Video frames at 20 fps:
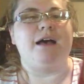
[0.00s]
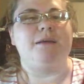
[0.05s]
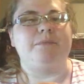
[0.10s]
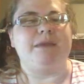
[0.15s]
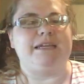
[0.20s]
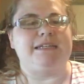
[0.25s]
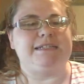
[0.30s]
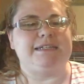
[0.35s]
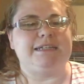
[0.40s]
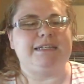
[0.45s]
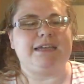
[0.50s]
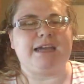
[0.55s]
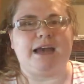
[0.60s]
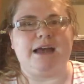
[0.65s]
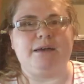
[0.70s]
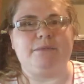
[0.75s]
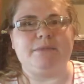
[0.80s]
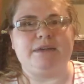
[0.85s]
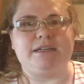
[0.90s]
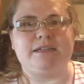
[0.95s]
It did
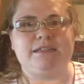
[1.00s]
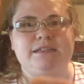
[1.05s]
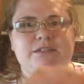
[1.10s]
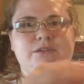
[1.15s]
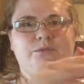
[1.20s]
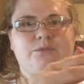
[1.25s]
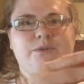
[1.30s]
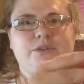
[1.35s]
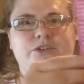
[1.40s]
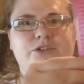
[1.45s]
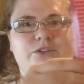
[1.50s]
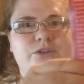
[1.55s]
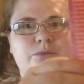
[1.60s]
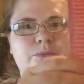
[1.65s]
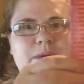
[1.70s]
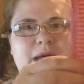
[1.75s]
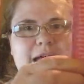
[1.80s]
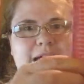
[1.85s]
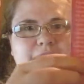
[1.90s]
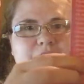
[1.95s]
come in its
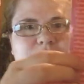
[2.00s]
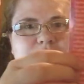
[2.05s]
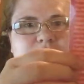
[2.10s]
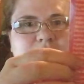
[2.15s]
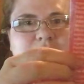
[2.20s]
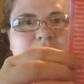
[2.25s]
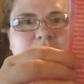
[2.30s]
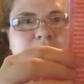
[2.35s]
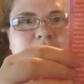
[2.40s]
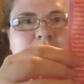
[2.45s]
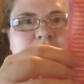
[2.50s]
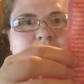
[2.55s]
original packaging.